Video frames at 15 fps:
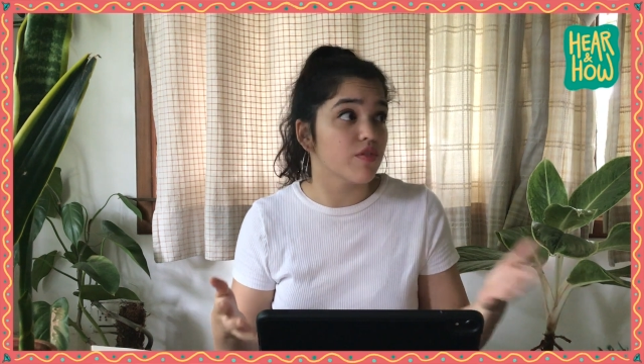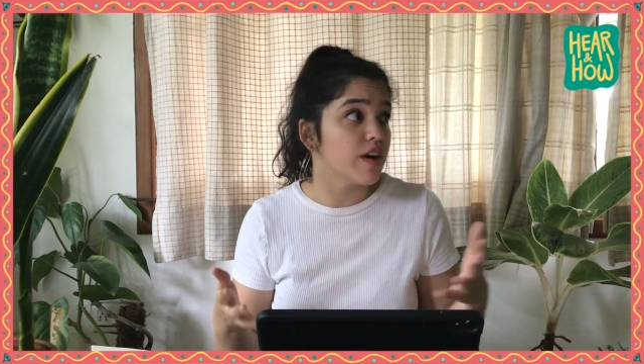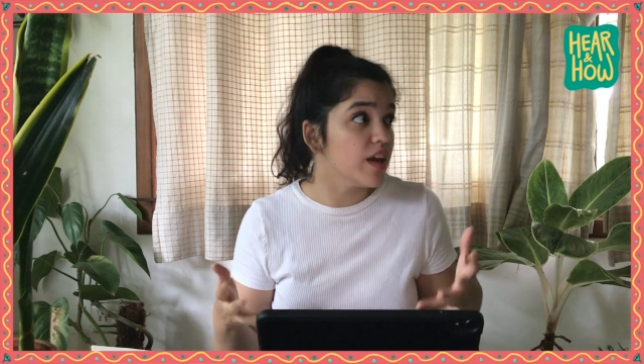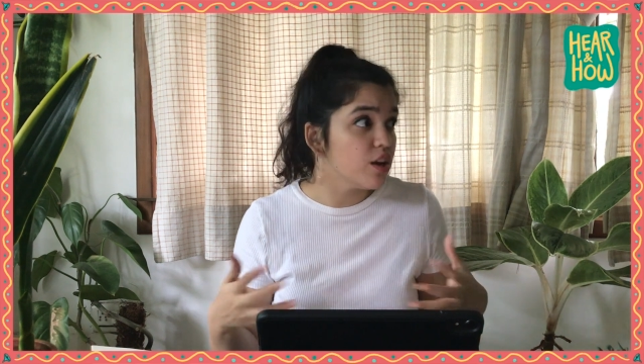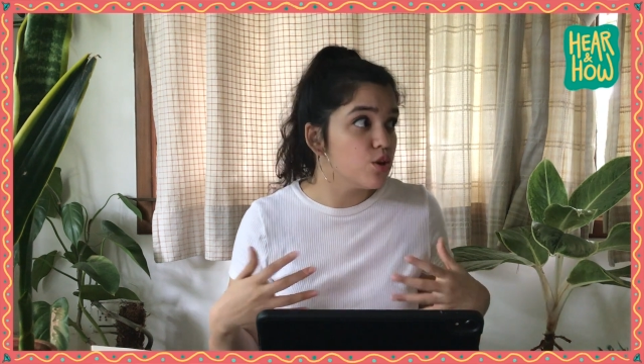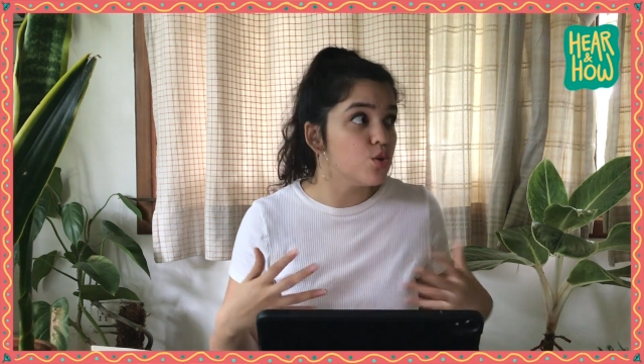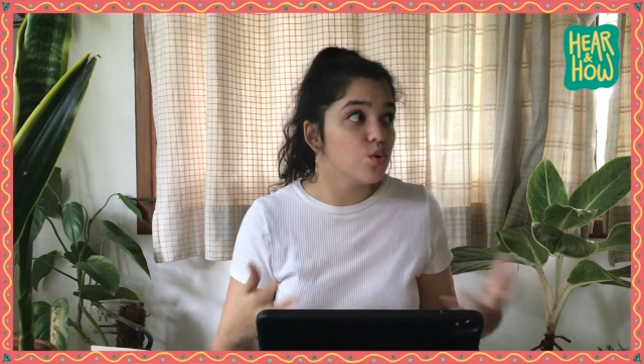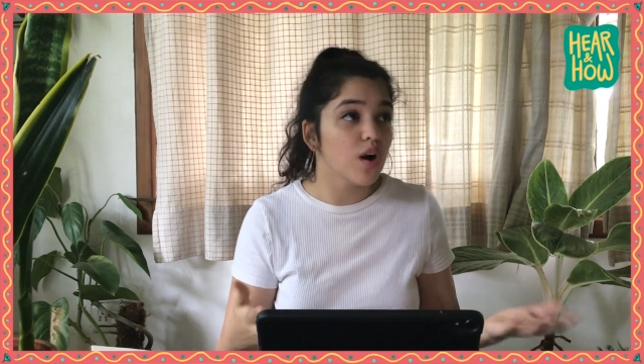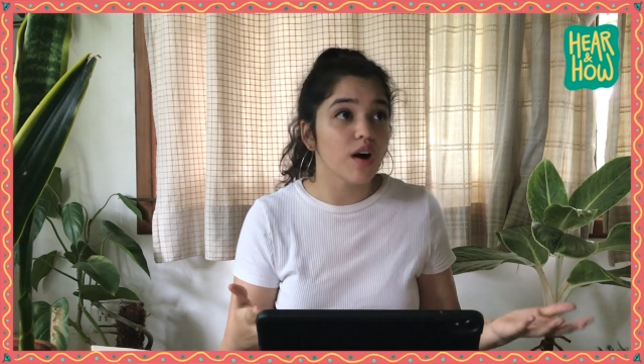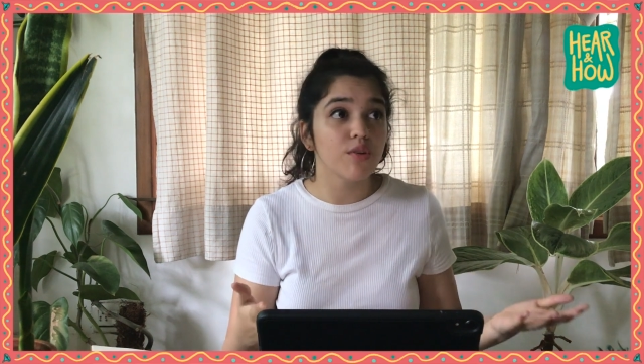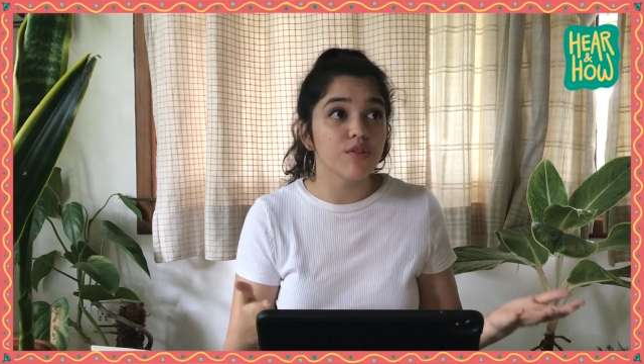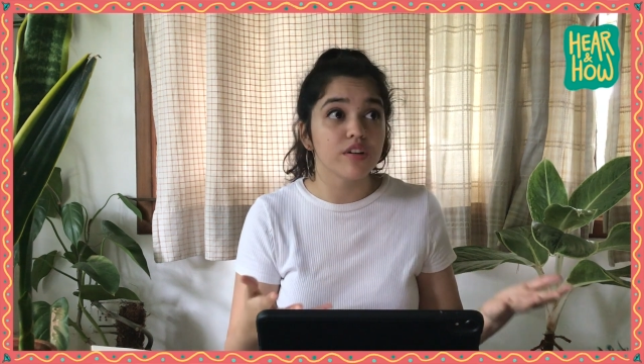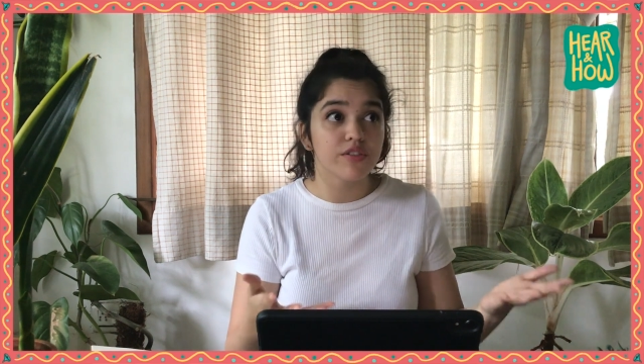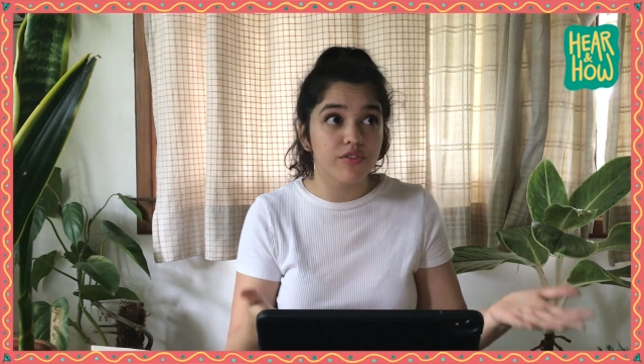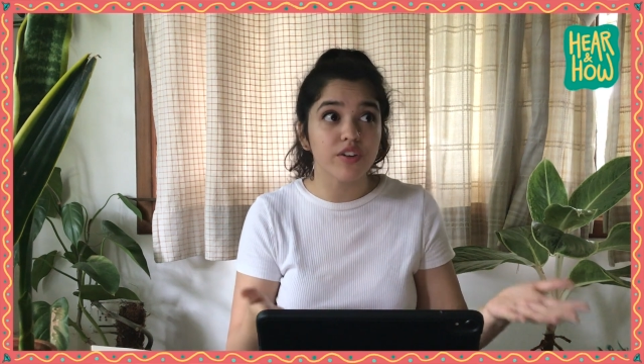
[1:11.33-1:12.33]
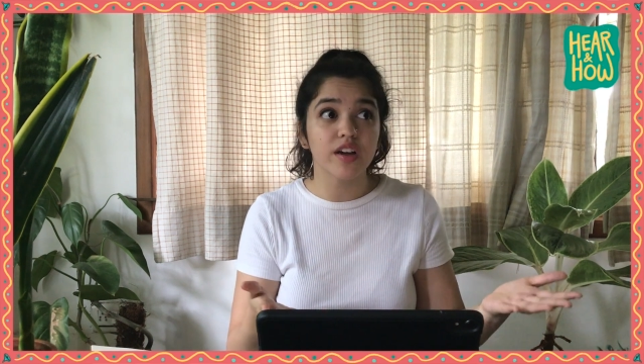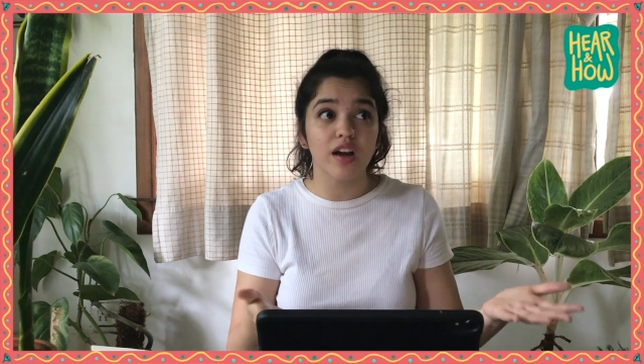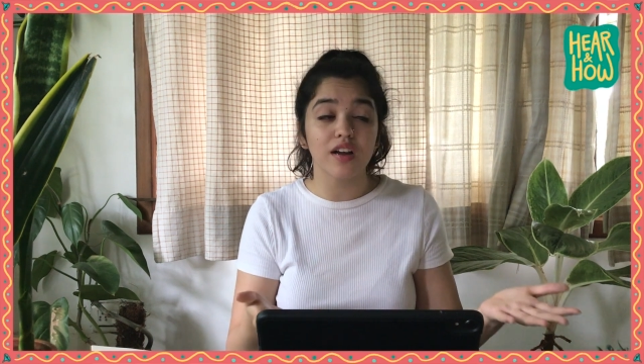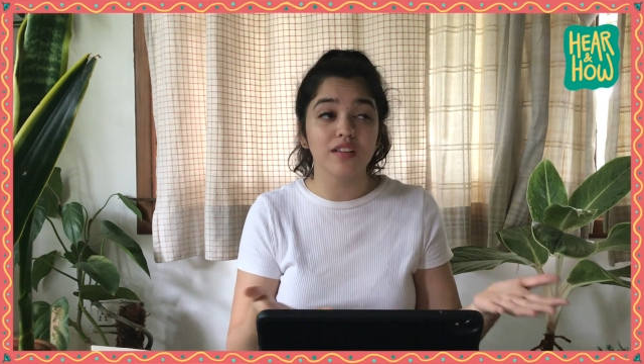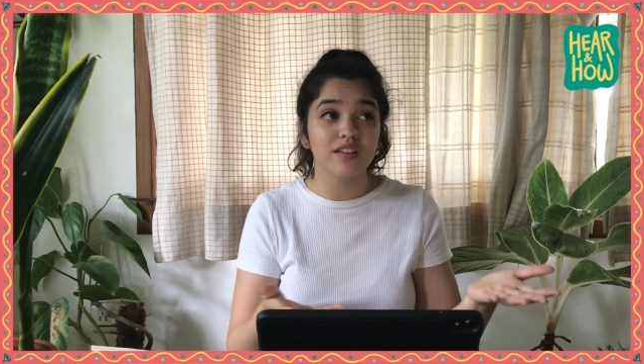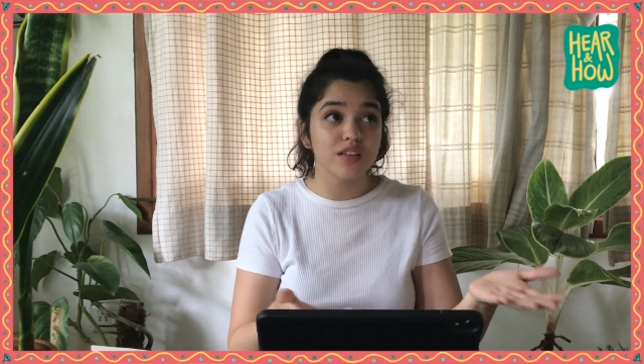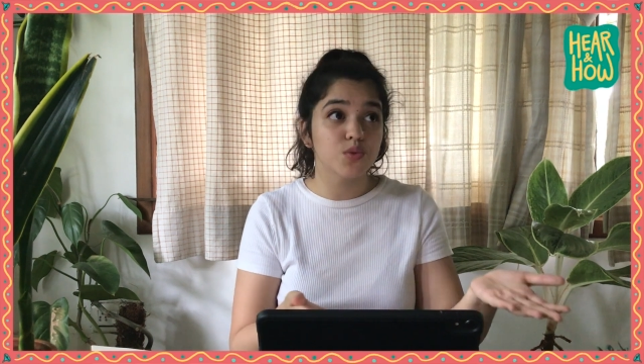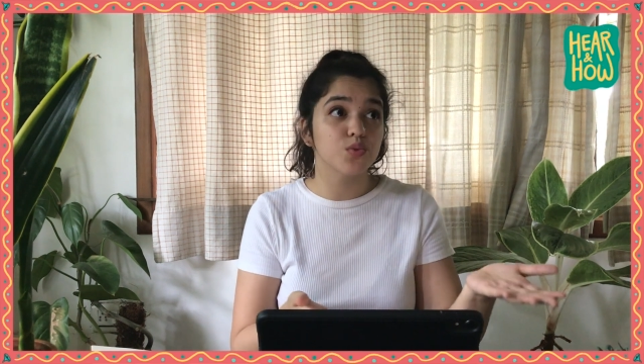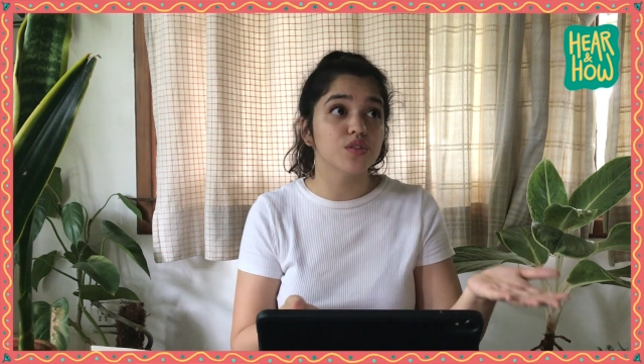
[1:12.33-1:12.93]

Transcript: And I know how difficult this